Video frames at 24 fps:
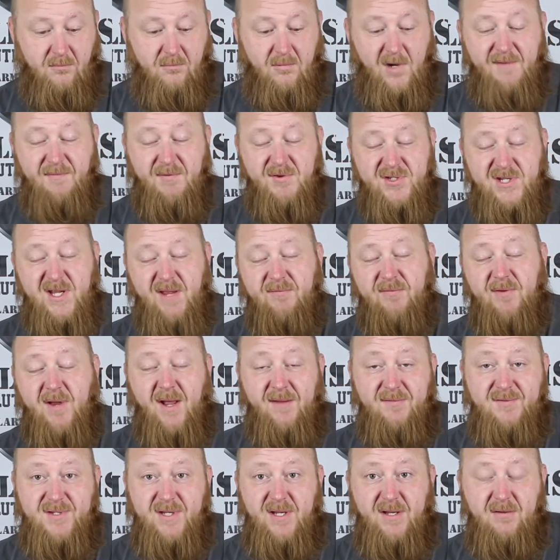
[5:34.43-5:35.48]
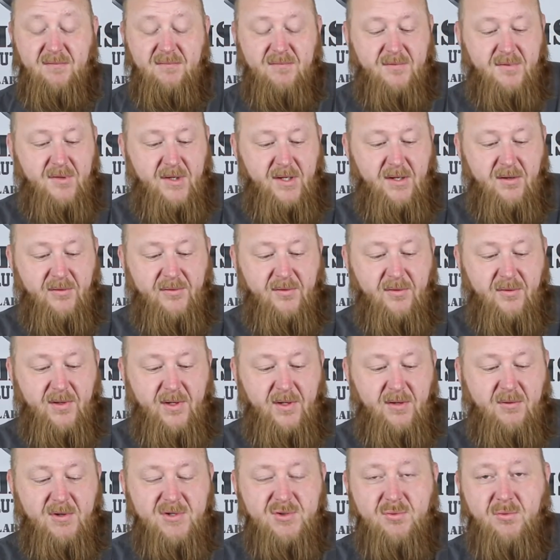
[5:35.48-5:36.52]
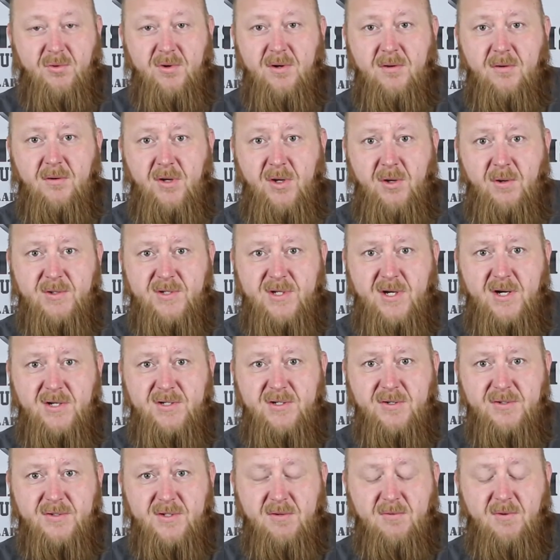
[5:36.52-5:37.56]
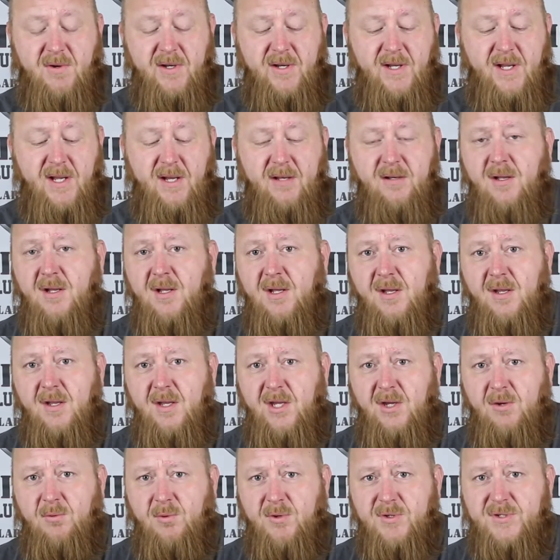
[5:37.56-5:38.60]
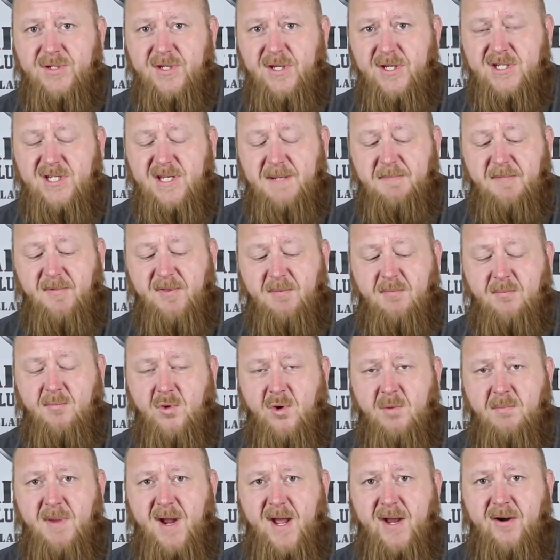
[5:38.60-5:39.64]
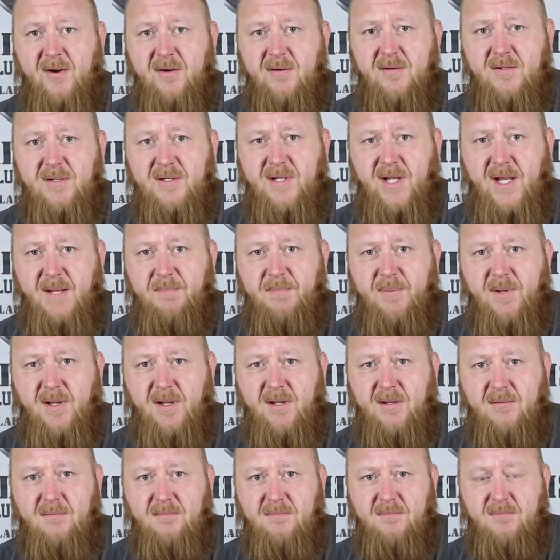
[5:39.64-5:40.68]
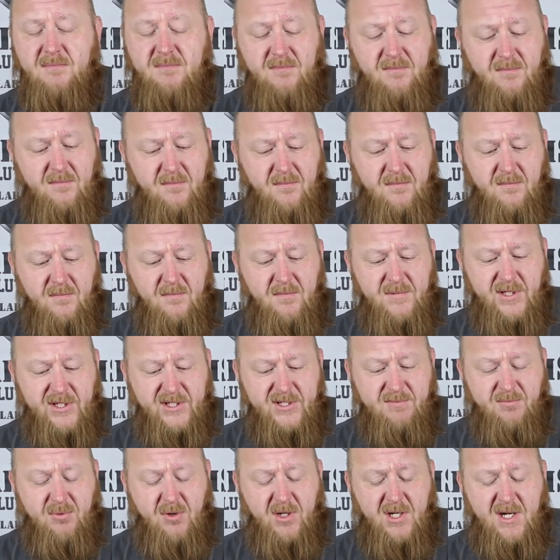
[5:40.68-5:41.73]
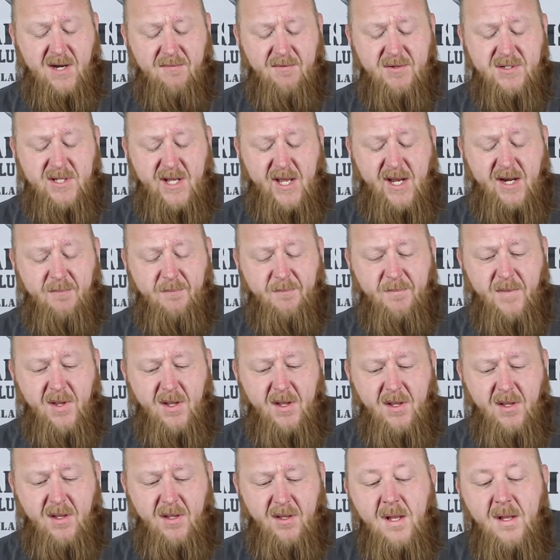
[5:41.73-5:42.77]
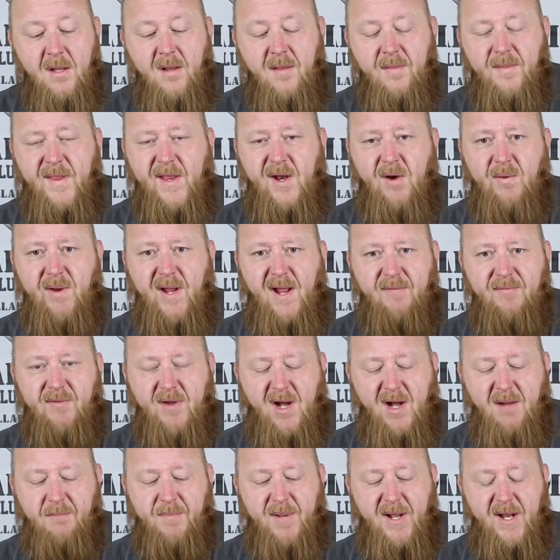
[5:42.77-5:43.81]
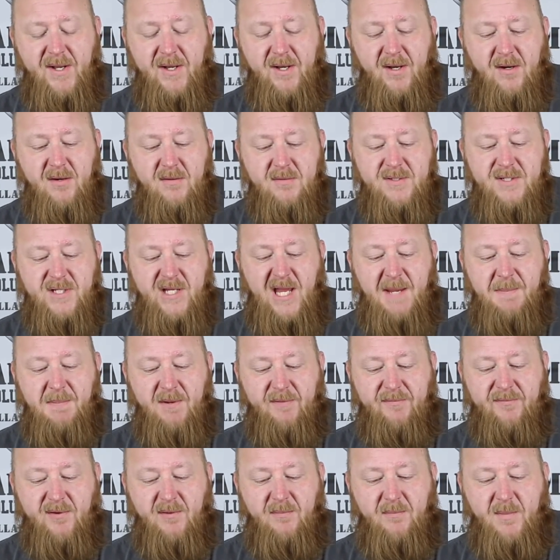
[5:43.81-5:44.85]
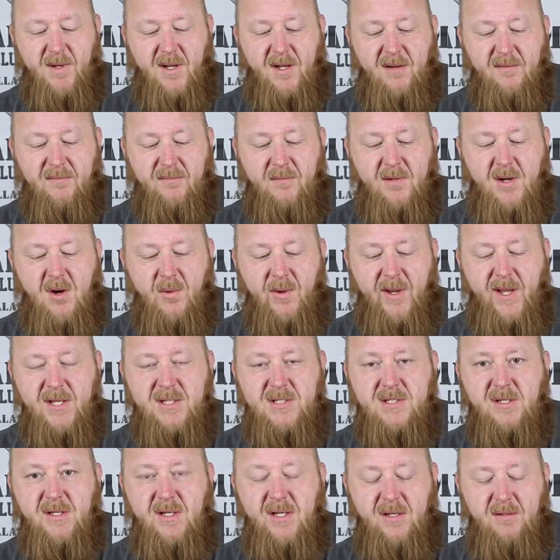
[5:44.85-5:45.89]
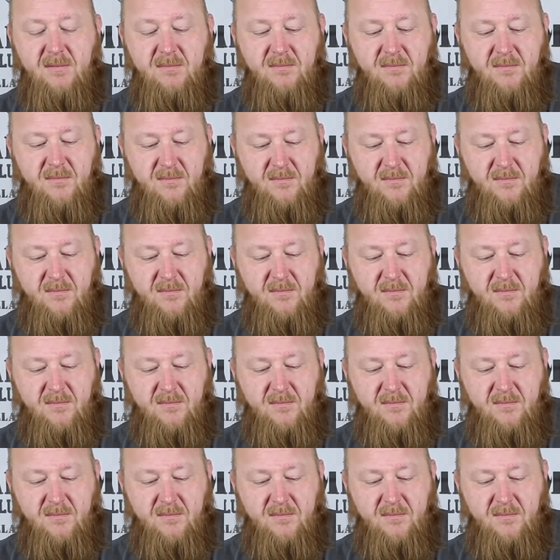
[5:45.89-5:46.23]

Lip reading: rifles I've seen, through the U.S. arsenals and whatnot, you will see some of the more modern type ejection port covers on them. They don't have the hump on here to keep it from going into the